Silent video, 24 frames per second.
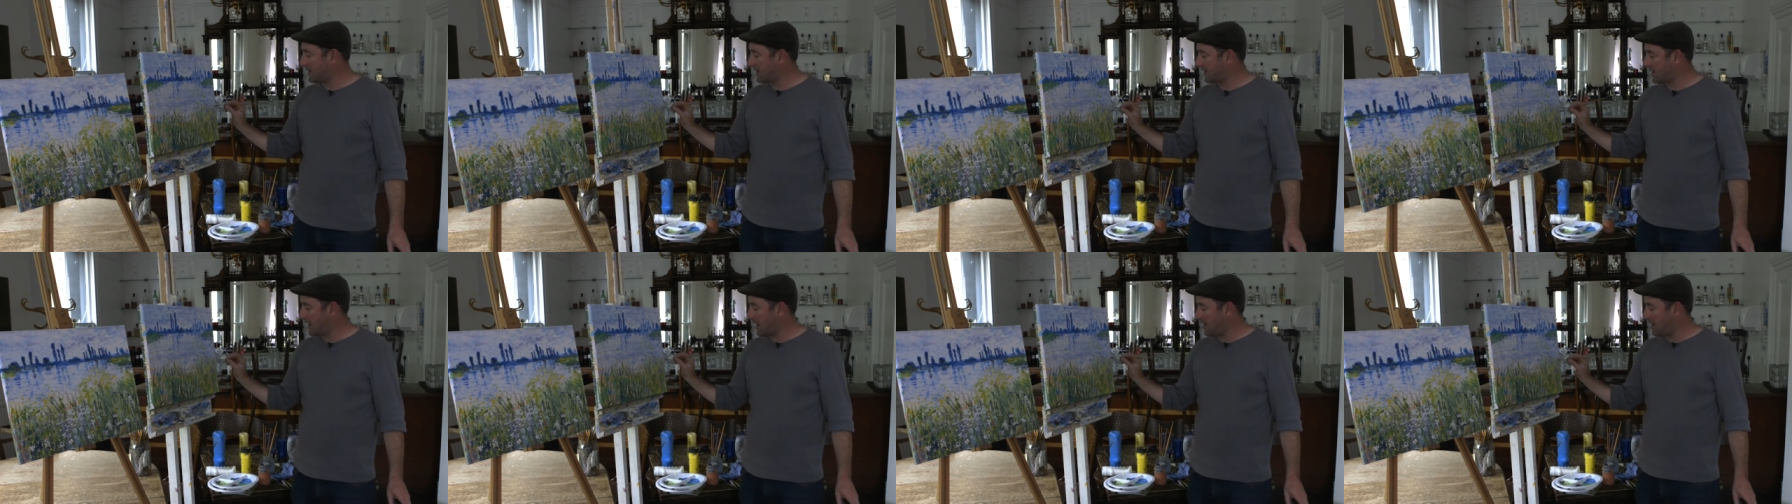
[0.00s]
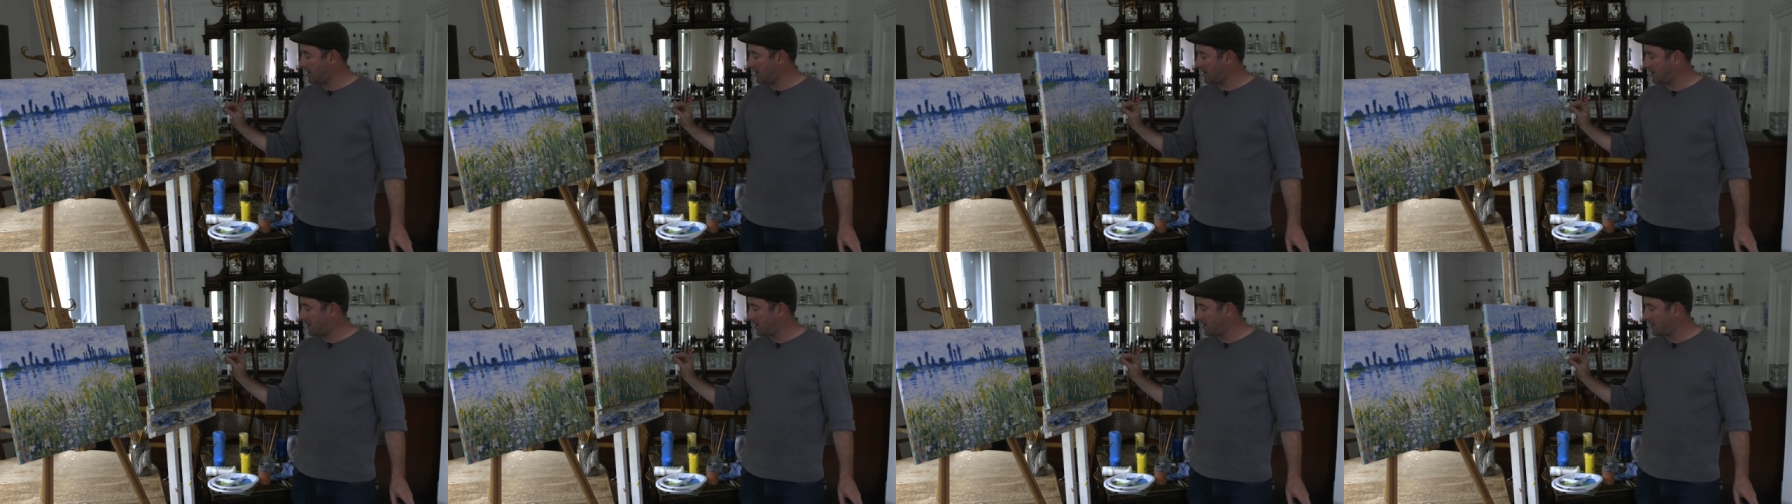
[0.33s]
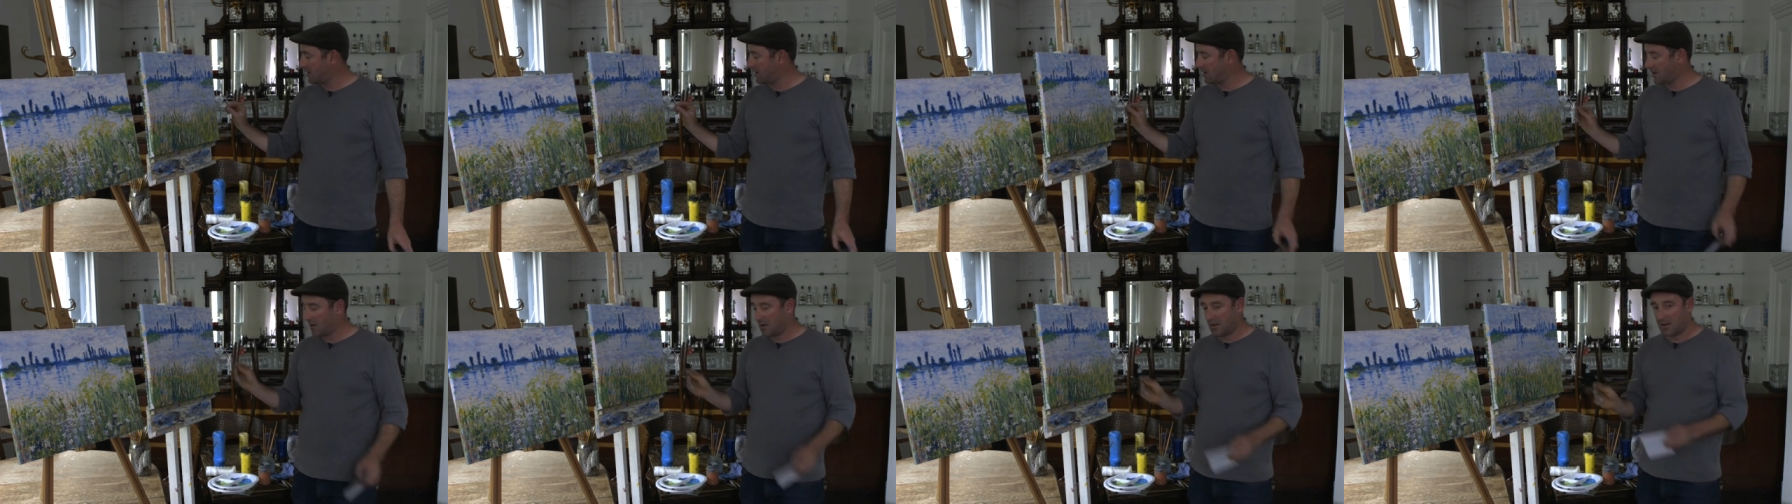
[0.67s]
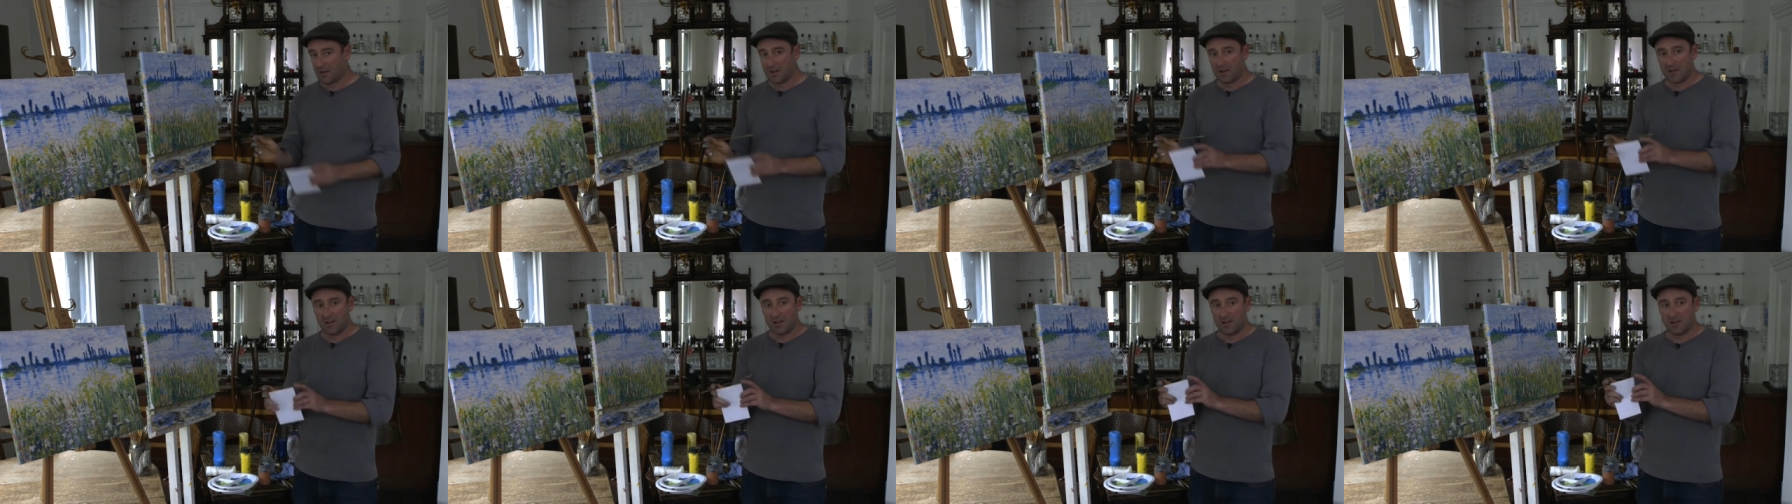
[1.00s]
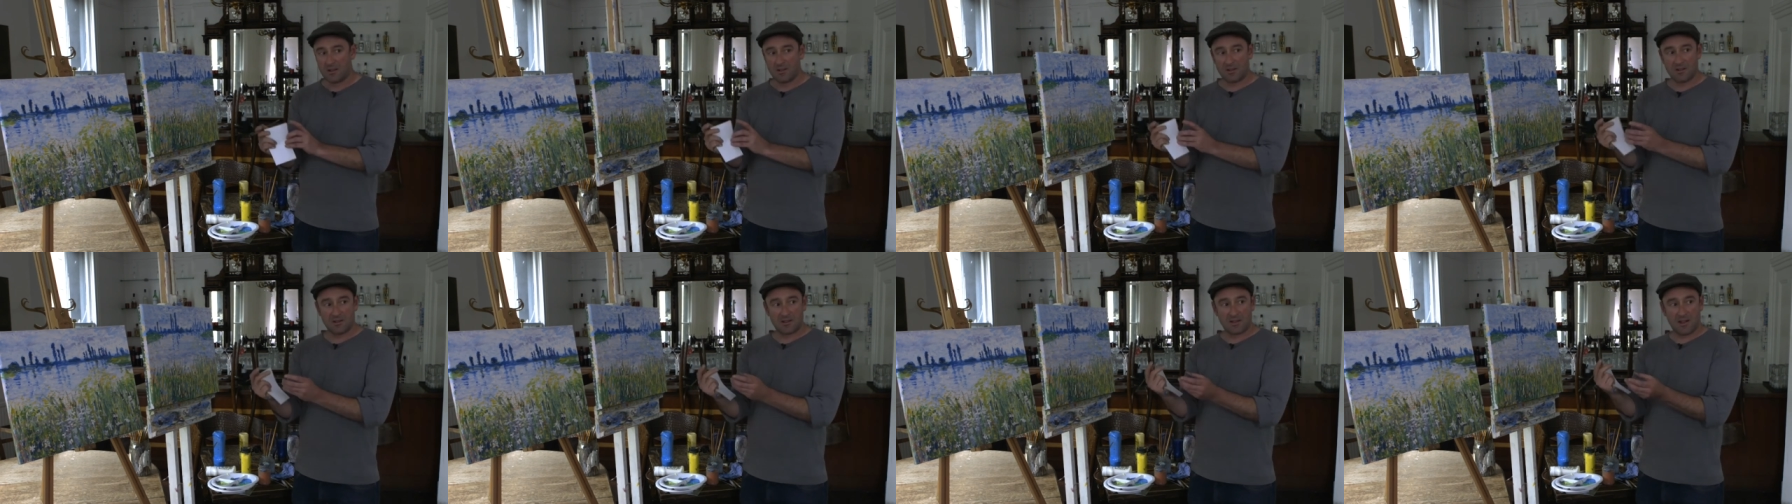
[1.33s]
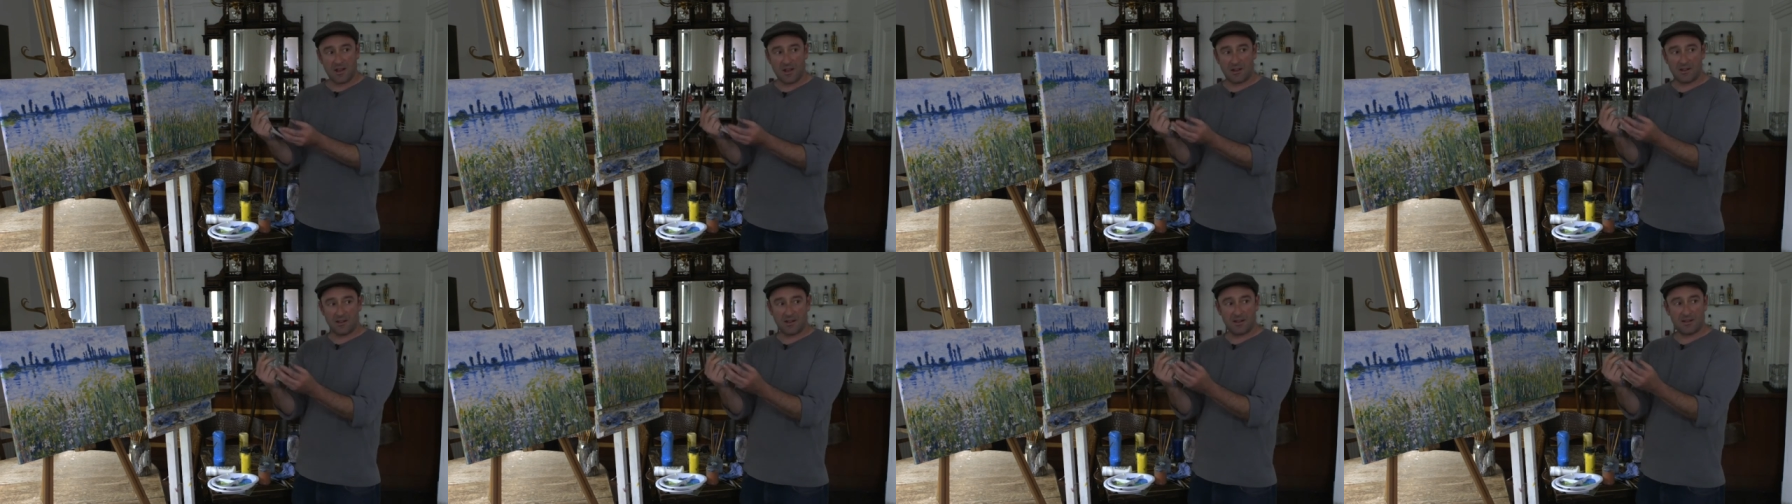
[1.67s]
again. You just
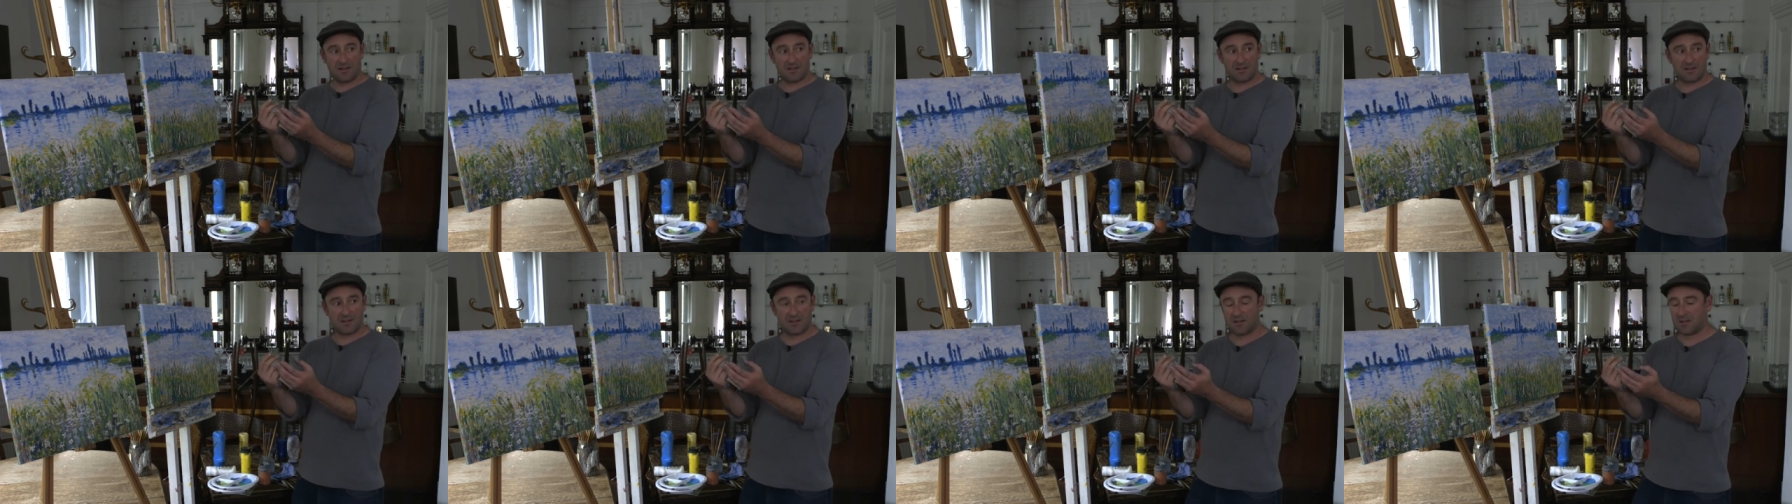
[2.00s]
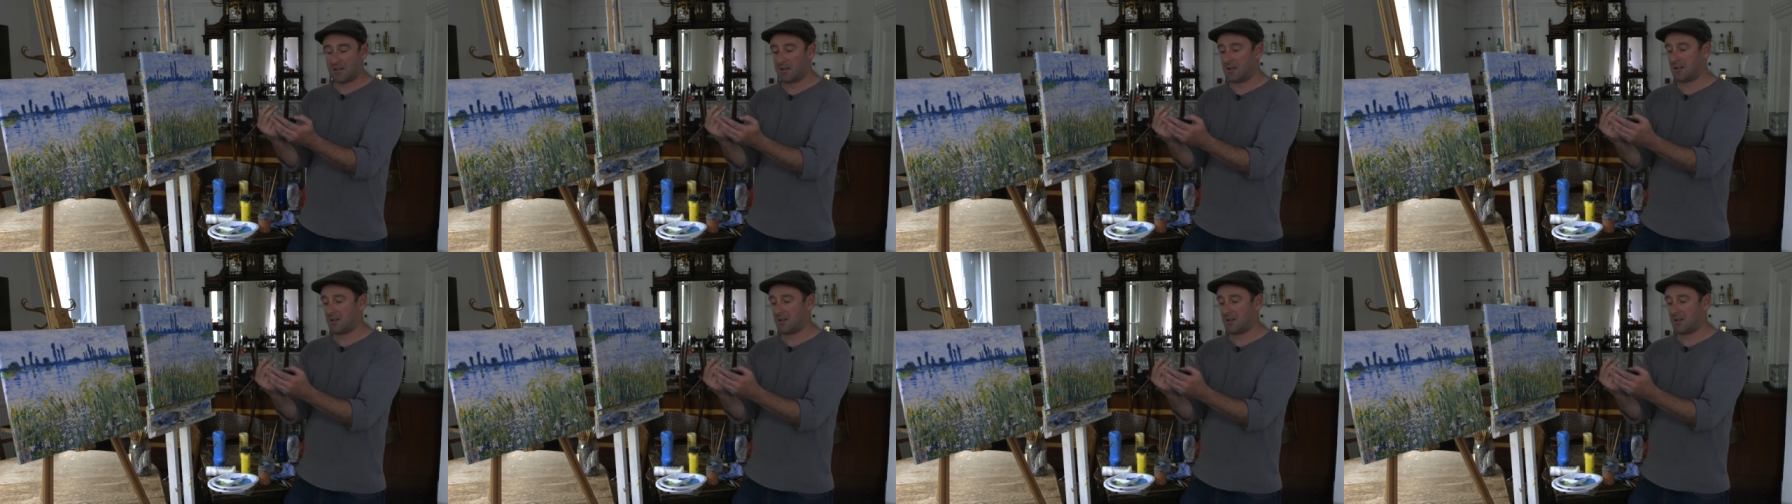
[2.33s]
get this,